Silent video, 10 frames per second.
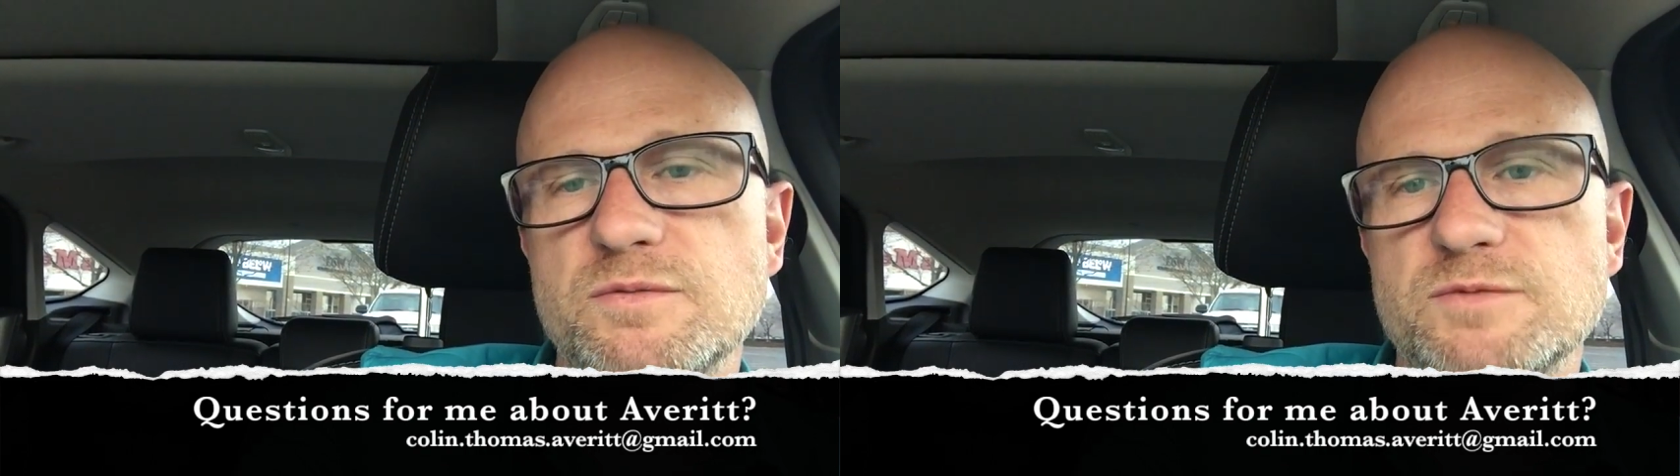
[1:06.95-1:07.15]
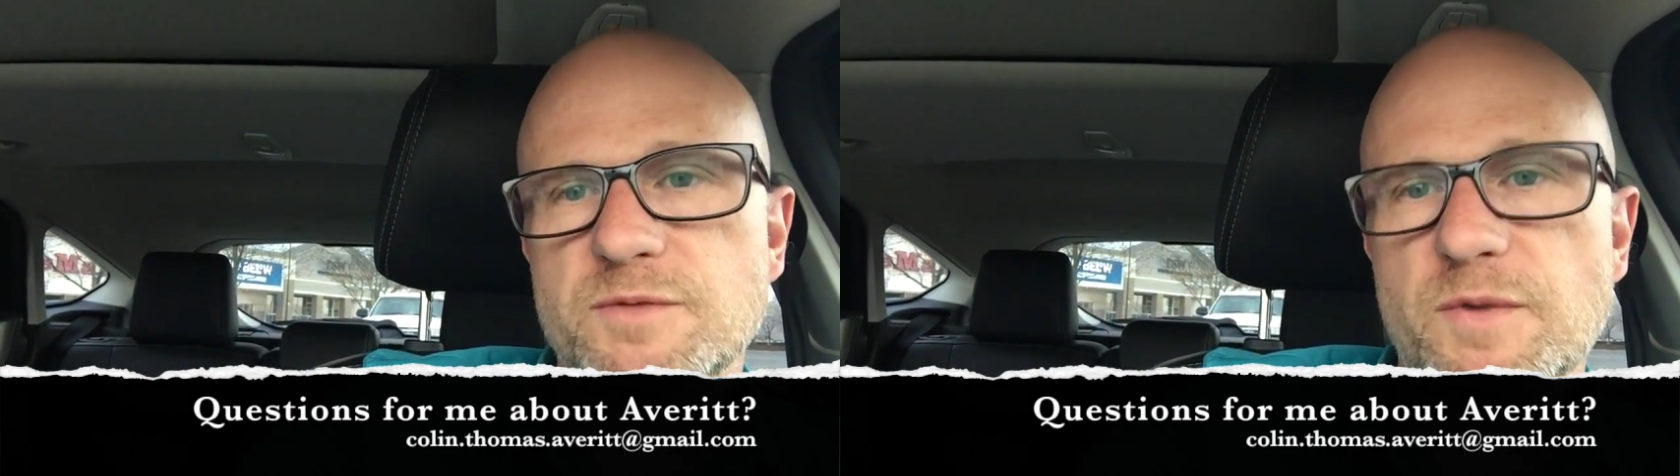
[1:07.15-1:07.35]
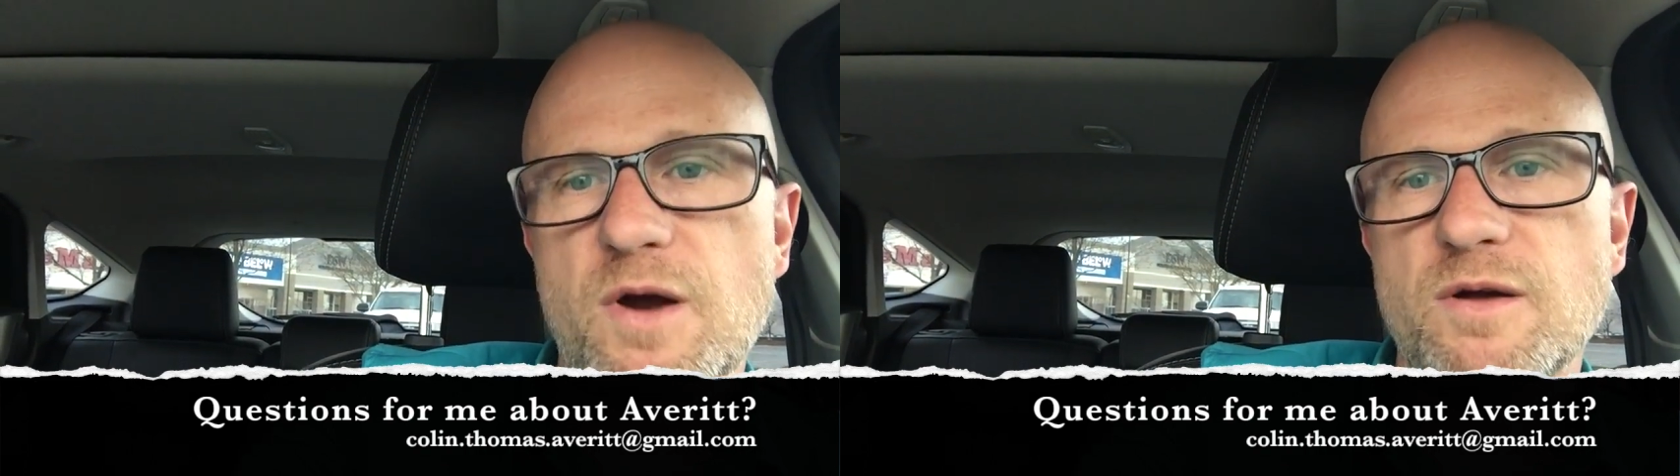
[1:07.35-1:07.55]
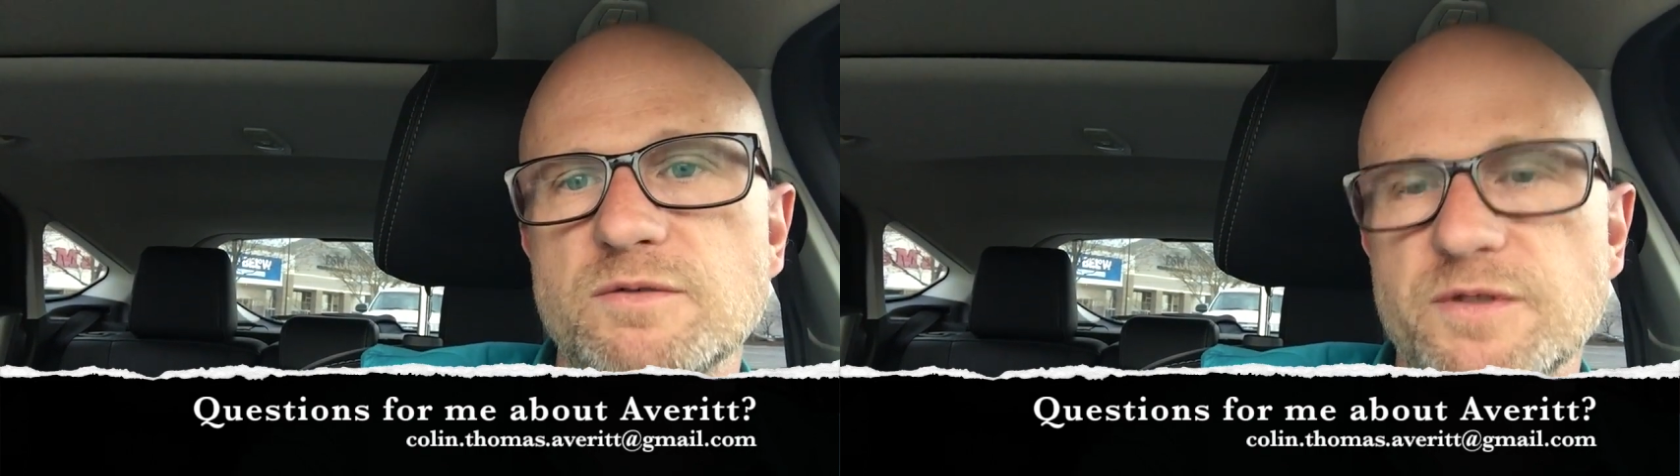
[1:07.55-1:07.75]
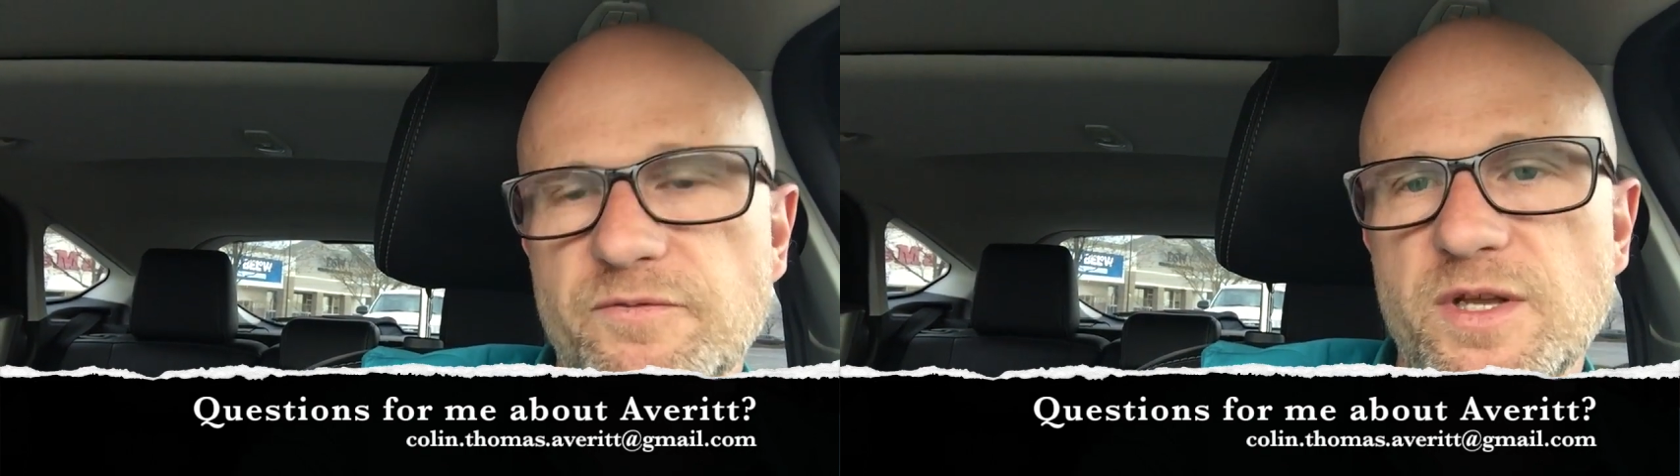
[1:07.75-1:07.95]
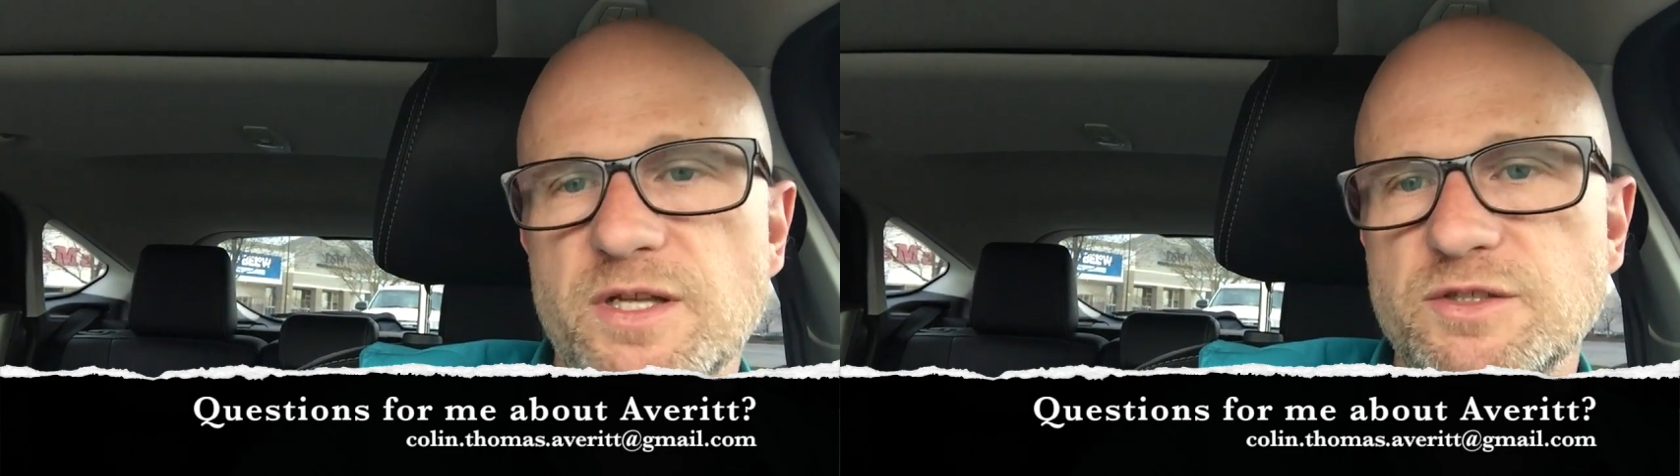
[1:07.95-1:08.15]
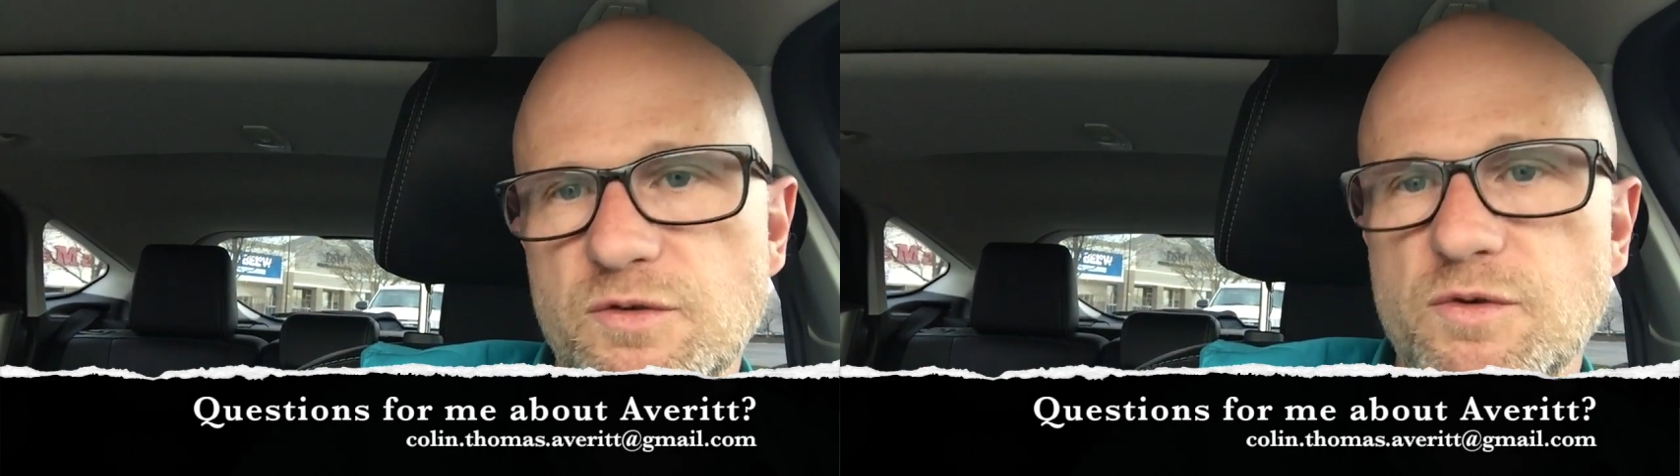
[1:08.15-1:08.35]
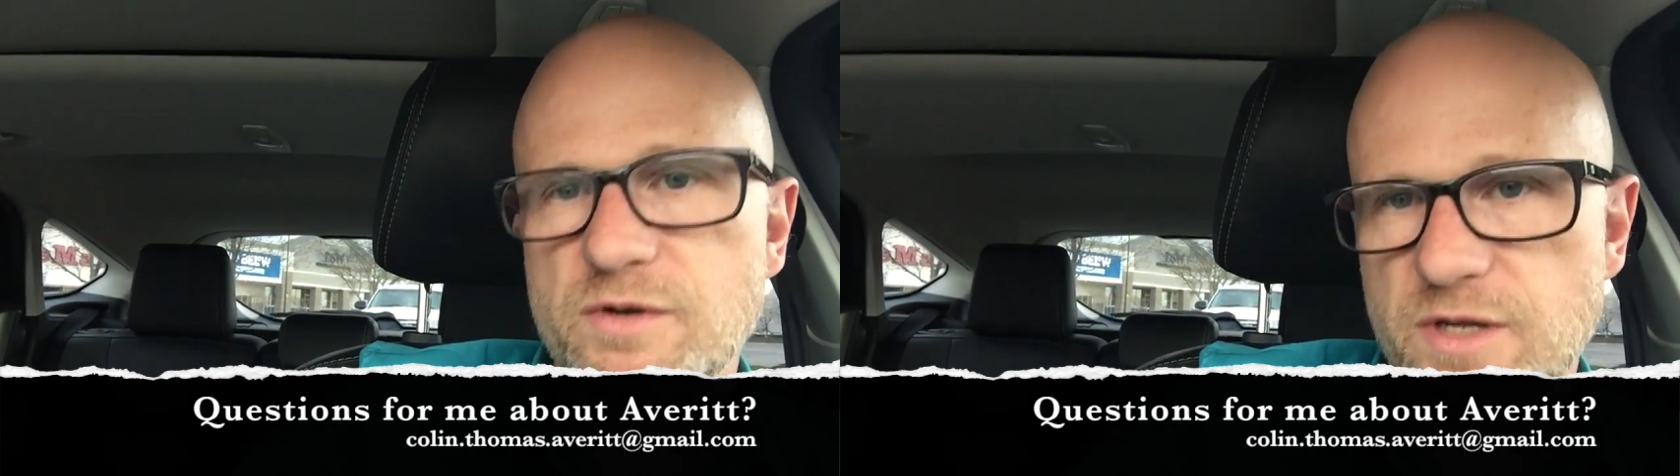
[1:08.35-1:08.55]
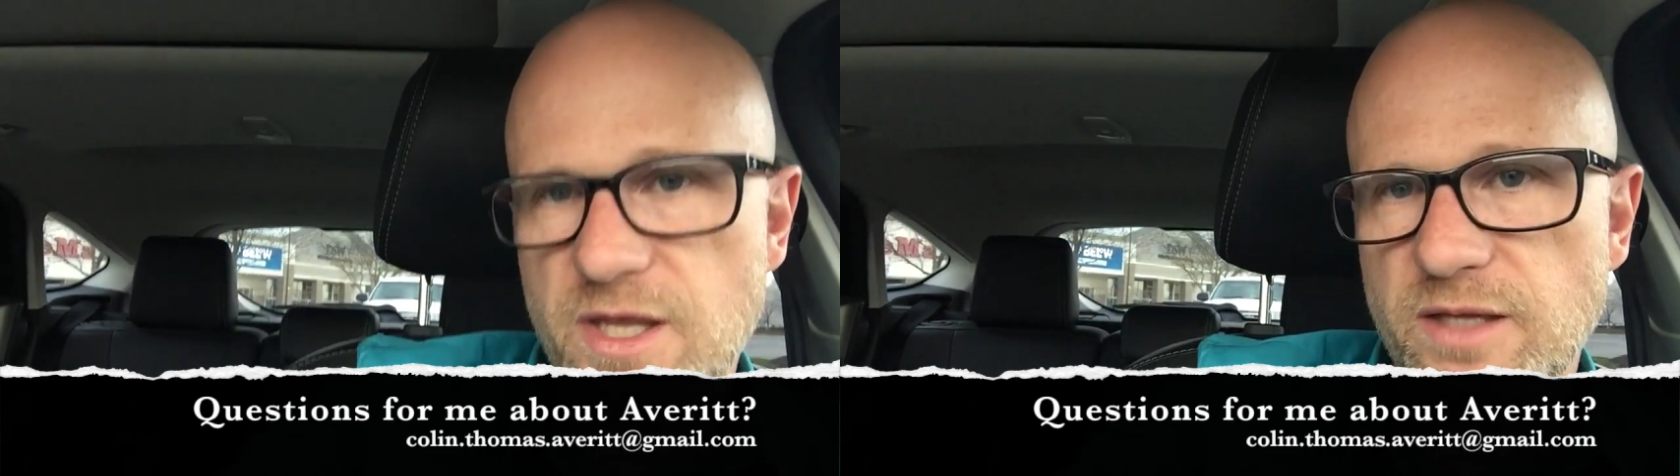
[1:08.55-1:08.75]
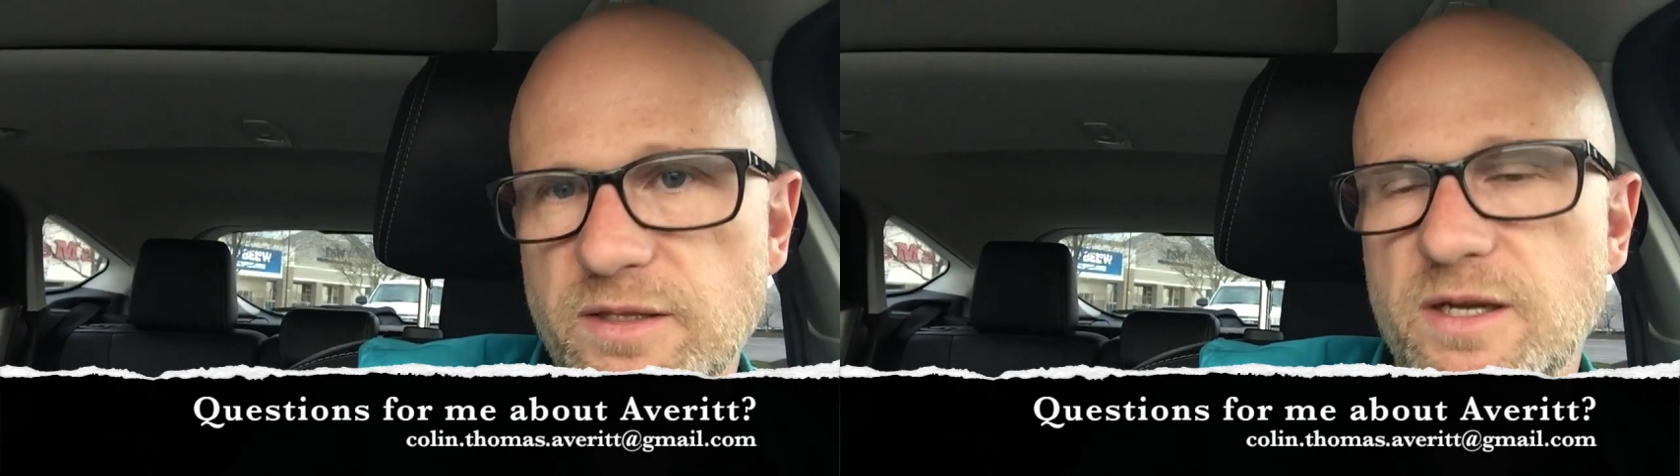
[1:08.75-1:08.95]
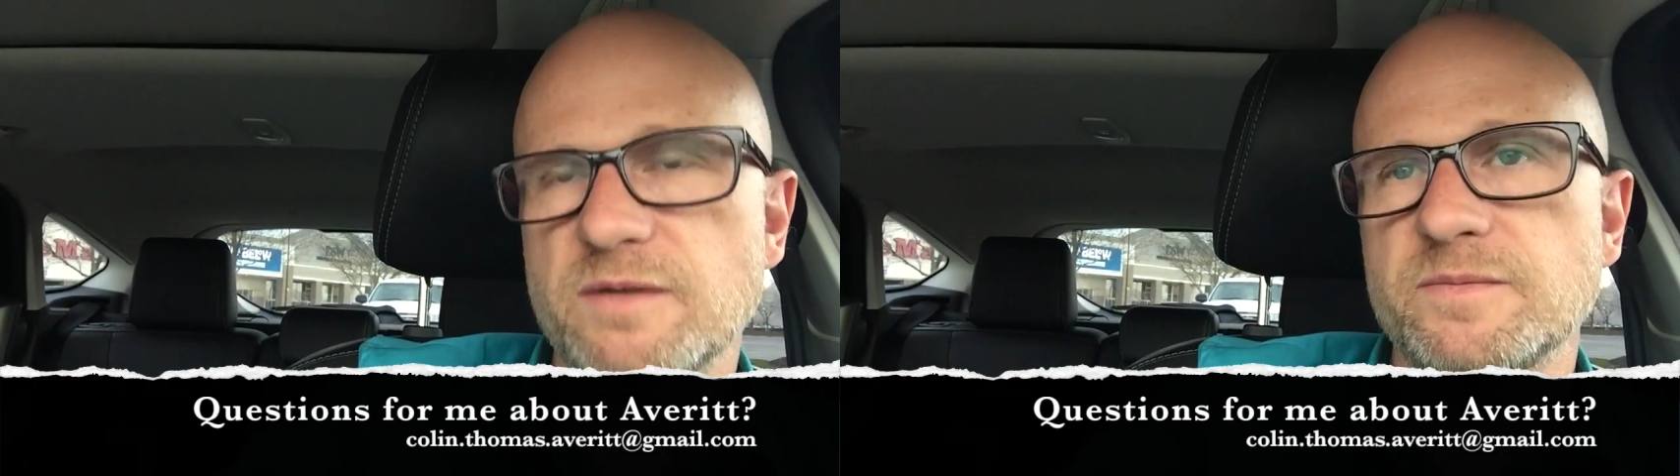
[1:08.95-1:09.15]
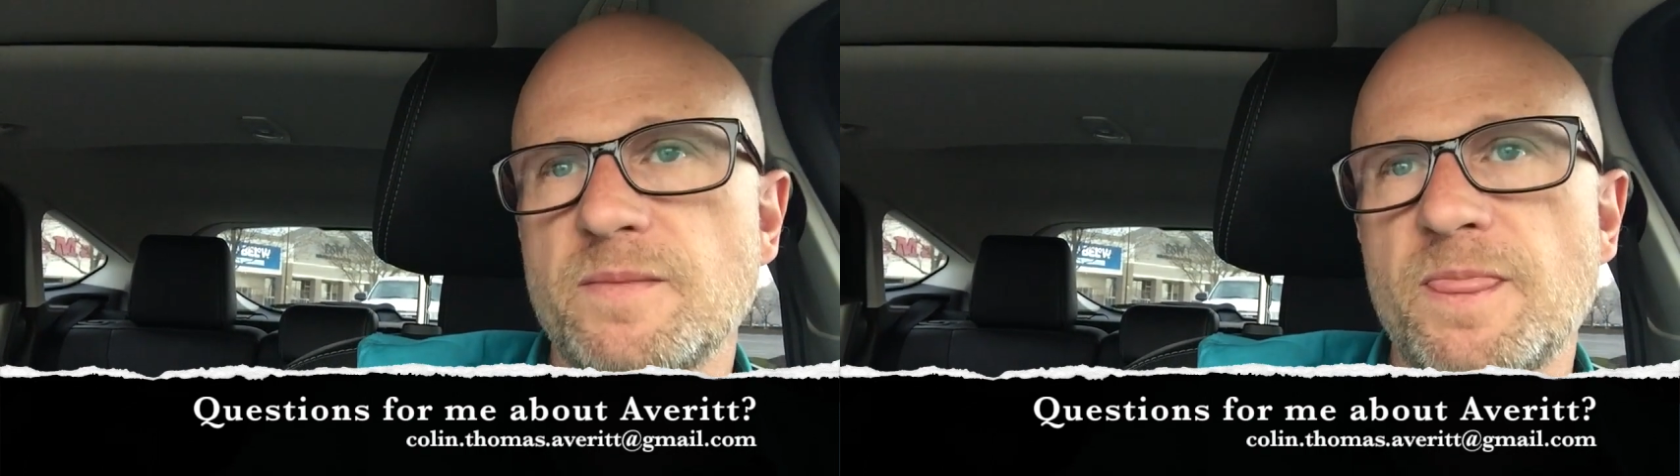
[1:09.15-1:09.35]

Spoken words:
tomorrow to finish in order to get there.